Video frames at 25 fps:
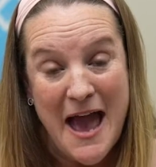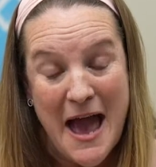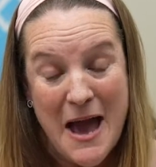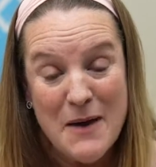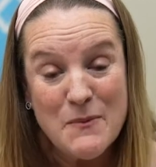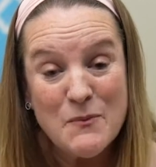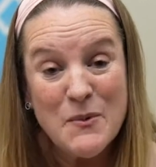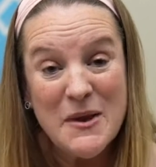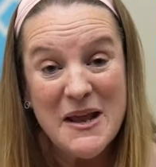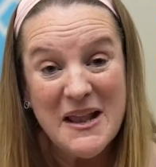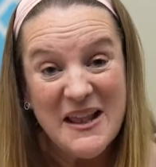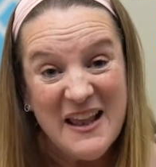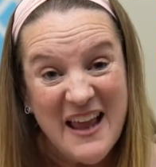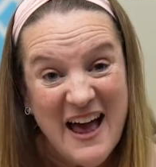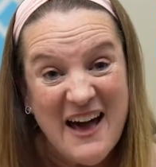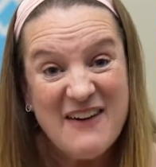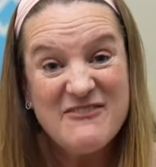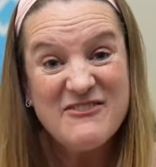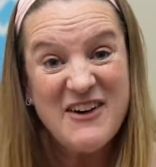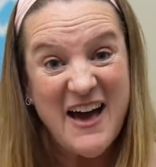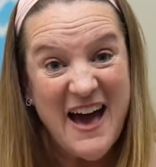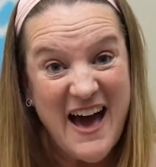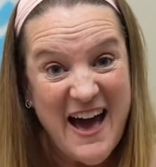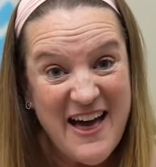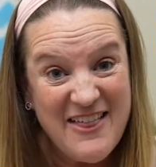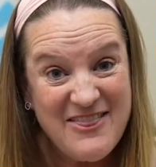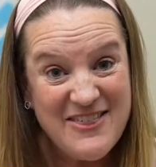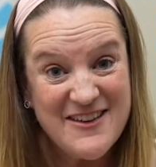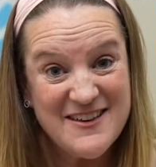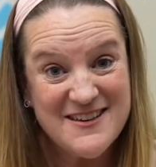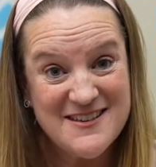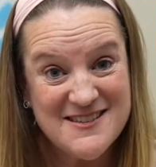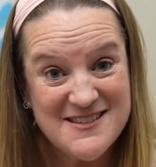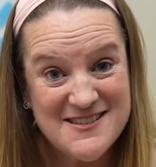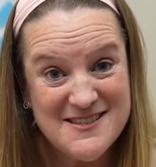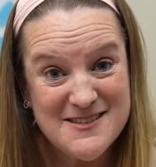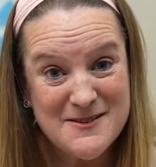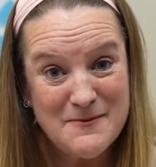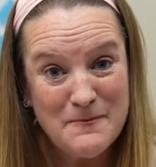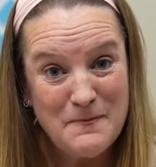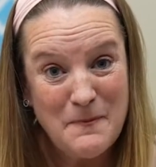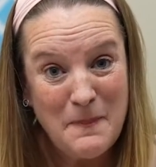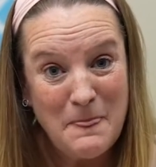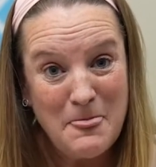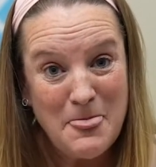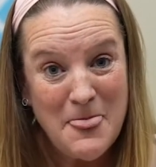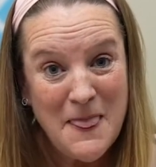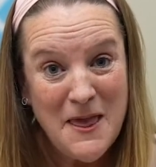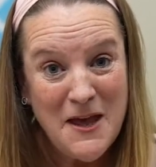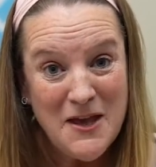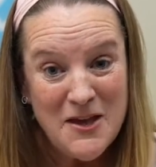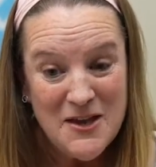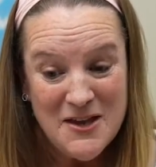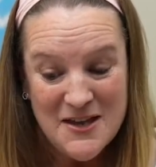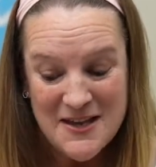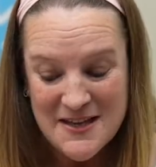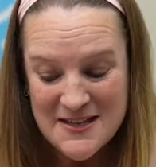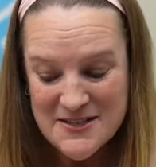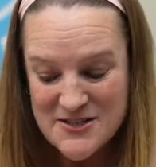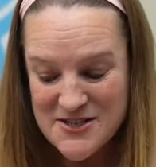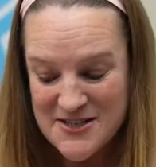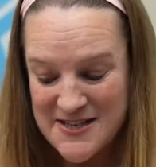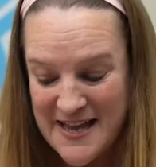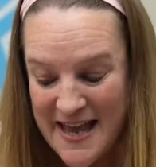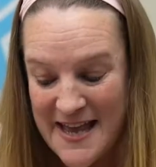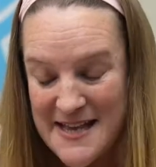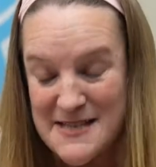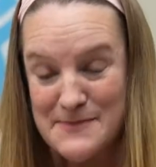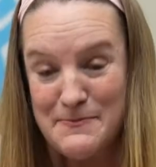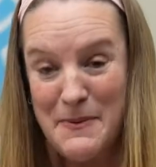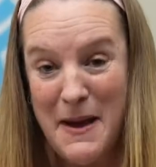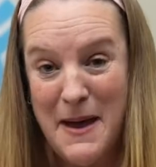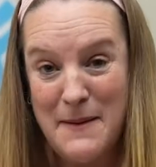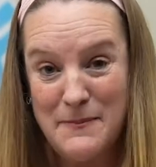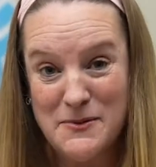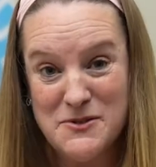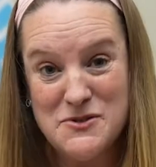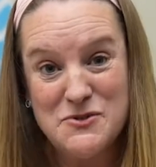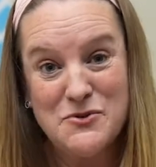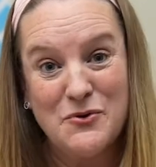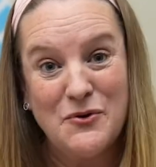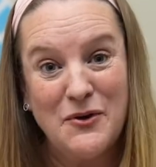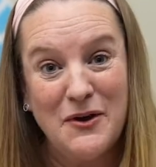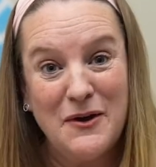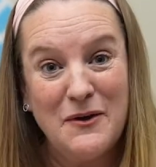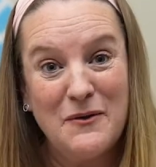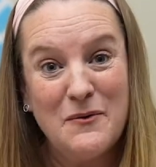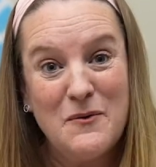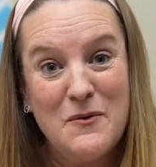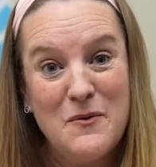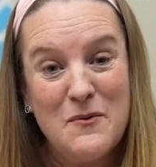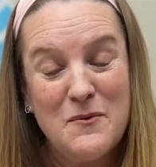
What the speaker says: and we love others. Today's Bible story